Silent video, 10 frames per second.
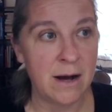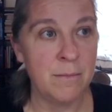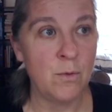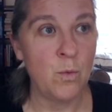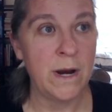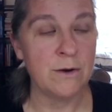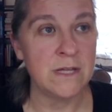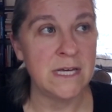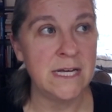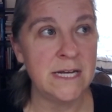where the
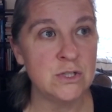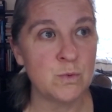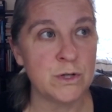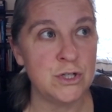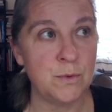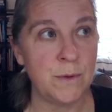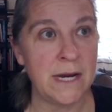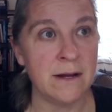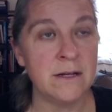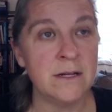kids were doing, it